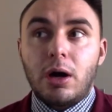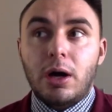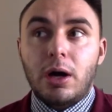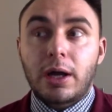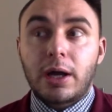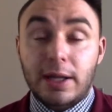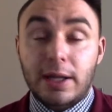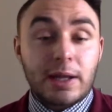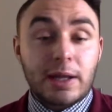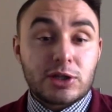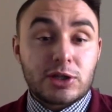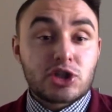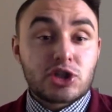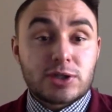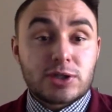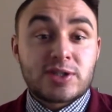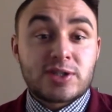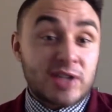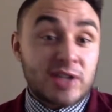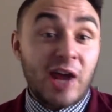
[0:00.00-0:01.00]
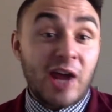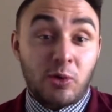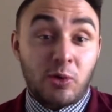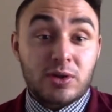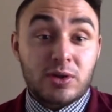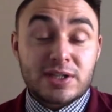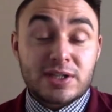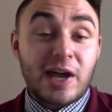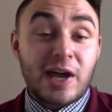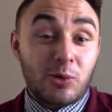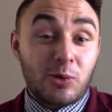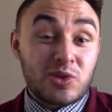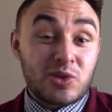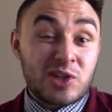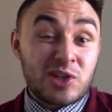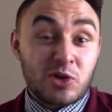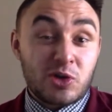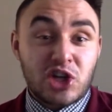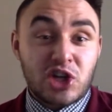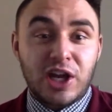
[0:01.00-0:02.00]
Again, that title
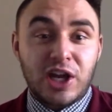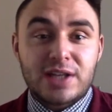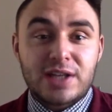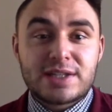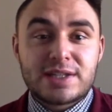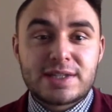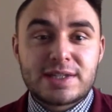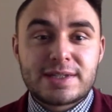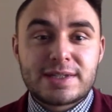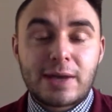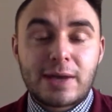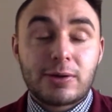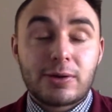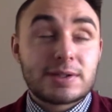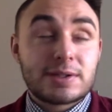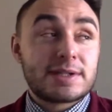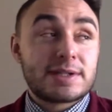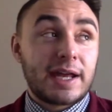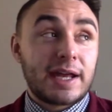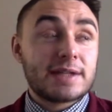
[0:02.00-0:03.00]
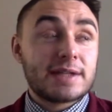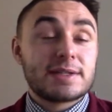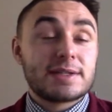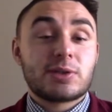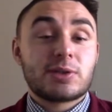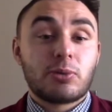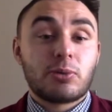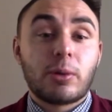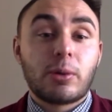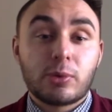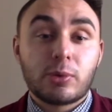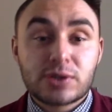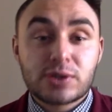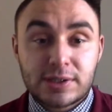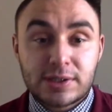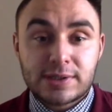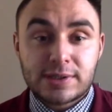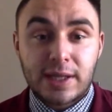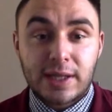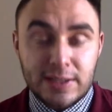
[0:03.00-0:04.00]
still stands as the Rebels
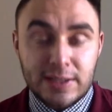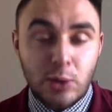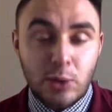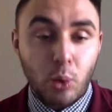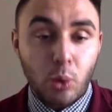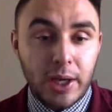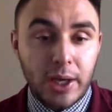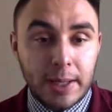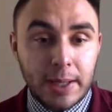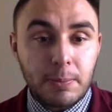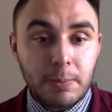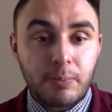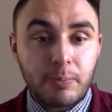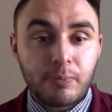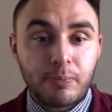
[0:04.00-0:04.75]
because they did win it,